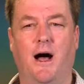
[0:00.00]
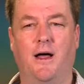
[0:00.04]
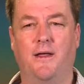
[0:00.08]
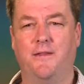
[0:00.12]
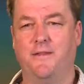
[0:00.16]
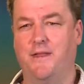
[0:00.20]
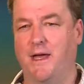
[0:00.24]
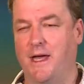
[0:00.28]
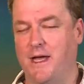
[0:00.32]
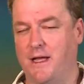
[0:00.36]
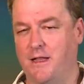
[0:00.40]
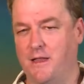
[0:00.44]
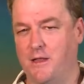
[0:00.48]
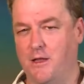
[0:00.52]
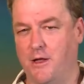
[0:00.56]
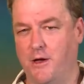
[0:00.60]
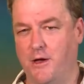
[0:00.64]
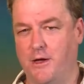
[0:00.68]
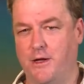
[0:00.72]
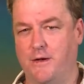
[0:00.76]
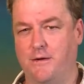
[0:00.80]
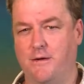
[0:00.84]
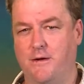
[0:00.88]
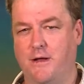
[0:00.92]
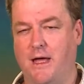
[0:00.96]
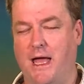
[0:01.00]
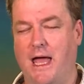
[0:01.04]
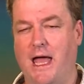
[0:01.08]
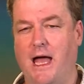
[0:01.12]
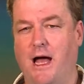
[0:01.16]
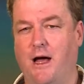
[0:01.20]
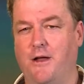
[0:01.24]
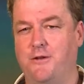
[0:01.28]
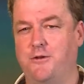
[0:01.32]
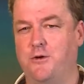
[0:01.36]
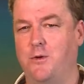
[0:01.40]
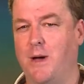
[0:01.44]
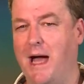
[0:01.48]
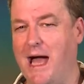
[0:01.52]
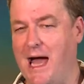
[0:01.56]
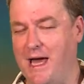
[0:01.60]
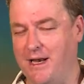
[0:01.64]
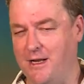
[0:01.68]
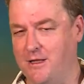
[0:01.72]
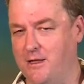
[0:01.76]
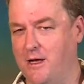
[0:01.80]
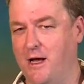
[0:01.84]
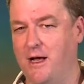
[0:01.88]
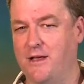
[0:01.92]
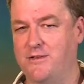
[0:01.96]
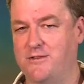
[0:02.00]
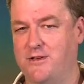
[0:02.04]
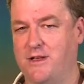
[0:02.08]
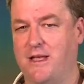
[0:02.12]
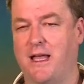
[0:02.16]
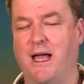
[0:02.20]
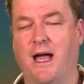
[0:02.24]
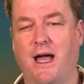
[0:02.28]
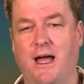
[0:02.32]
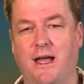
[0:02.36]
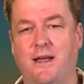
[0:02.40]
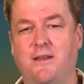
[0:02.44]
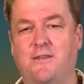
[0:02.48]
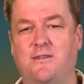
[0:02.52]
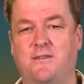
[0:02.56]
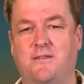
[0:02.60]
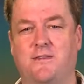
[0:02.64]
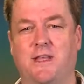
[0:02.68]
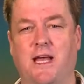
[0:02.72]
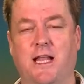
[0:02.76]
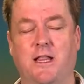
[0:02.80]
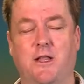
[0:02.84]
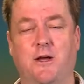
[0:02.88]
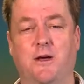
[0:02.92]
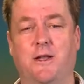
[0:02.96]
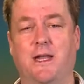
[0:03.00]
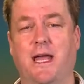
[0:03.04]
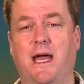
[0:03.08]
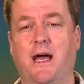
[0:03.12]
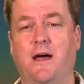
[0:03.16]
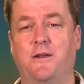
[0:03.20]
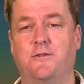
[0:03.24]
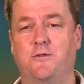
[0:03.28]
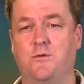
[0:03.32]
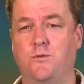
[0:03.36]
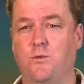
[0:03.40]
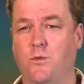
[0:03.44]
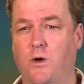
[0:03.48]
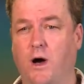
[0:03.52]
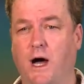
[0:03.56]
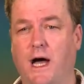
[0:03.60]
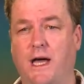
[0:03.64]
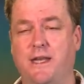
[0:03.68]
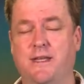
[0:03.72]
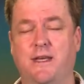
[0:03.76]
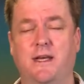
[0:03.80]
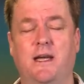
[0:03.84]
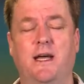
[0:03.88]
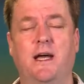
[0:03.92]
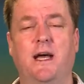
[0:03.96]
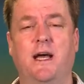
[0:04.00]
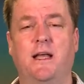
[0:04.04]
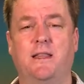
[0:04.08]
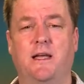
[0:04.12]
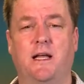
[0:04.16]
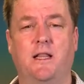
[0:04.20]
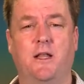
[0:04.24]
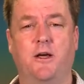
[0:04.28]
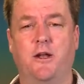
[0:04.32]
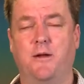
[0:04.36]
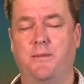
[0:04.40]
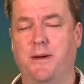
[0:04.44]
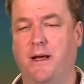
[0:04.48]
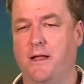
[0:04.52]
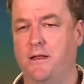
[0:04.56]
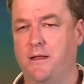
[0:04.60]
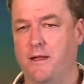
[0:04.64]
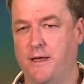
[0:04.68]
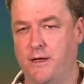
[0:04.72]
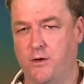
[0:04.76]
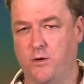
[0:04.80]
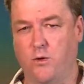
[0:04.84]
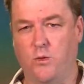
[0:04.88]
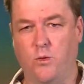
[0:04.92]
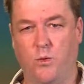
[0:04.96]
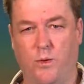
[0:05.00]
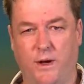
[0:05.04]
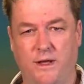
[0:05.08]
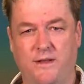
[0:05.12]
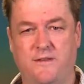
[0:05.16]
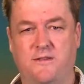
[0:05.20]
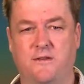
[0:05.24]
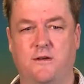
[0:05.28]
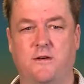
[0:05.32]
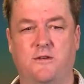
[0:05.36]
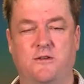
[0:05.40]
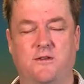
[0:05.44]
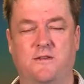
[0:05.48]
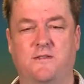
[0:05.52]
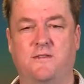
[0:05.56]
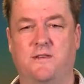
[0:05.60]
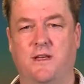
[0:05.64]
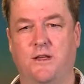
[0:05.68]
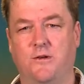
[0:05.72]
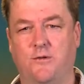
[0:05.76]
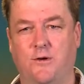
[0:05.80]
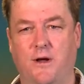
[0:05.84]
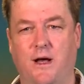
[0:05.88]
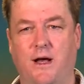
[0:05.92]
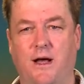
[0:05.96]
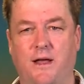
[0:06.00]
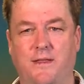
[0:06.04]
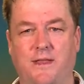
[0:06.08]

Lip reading: They learn how to analyse a case, they learn how to write, they learn about legal research, etc.